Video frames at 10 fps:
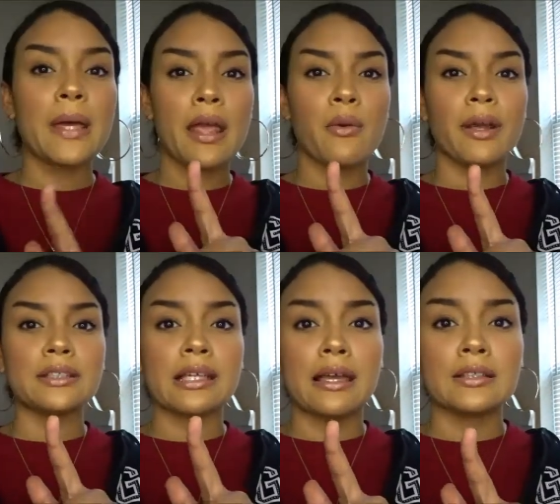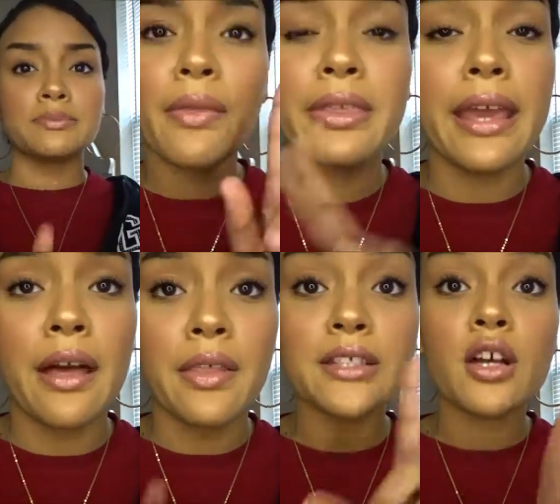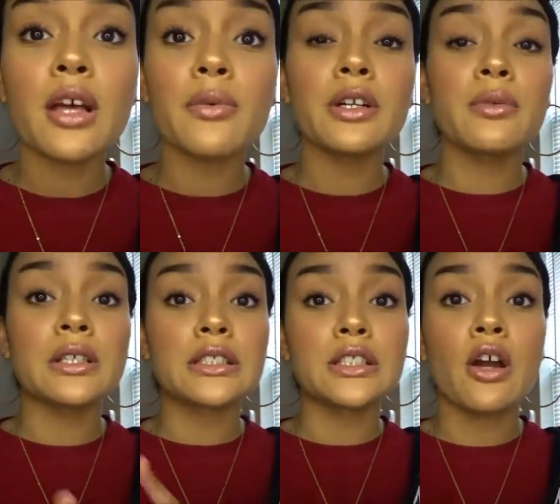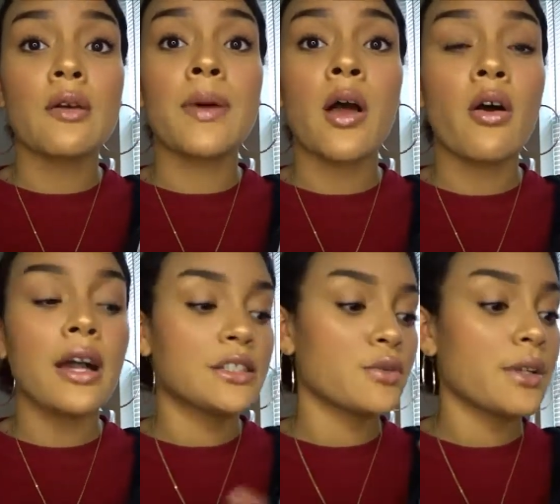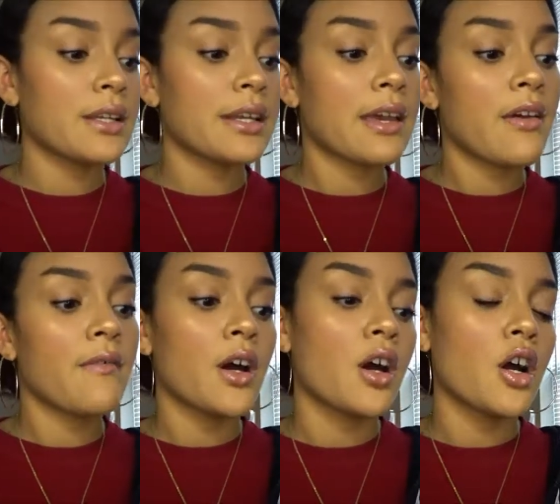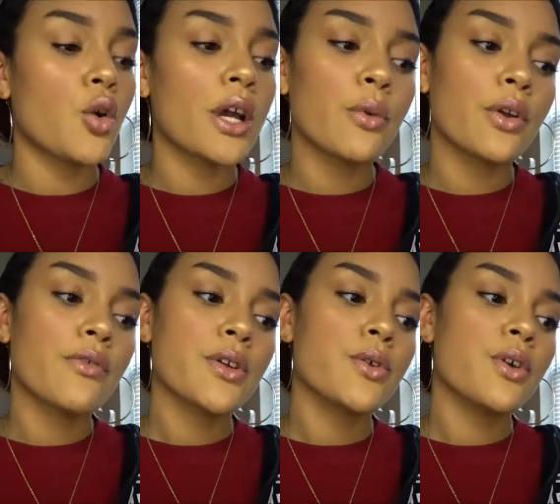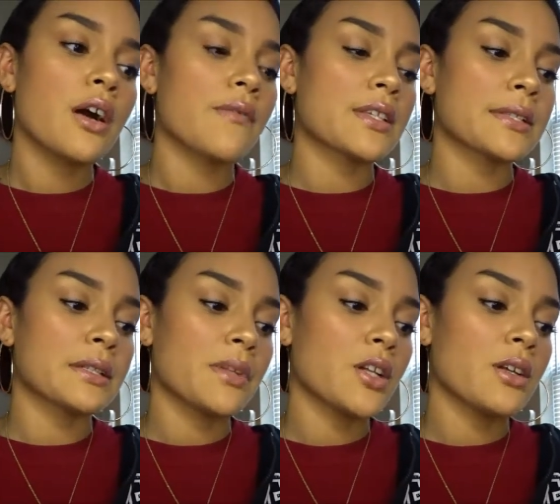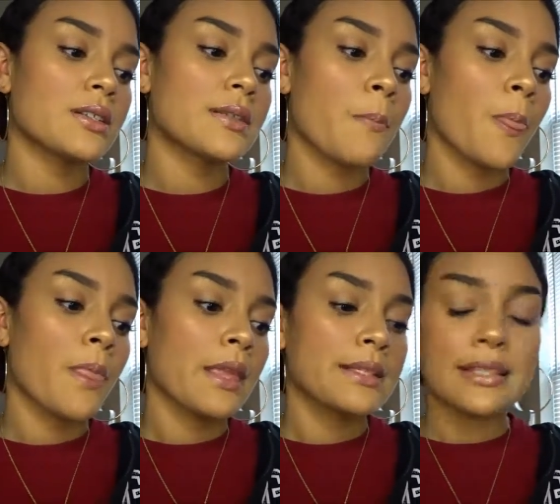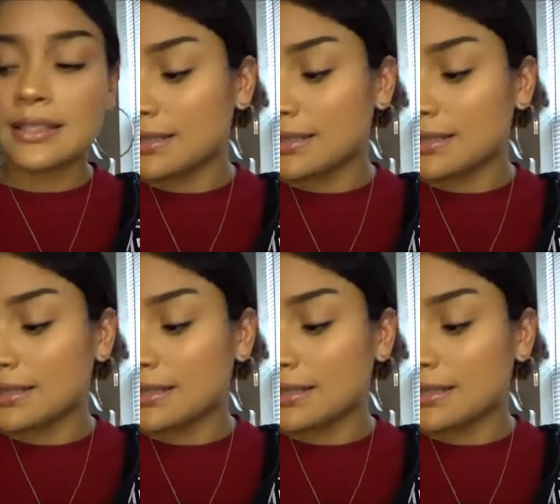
anyways, guys, yeah, that's all I really wanted to talk about. I just wanted to give a quick review of this lip gloss since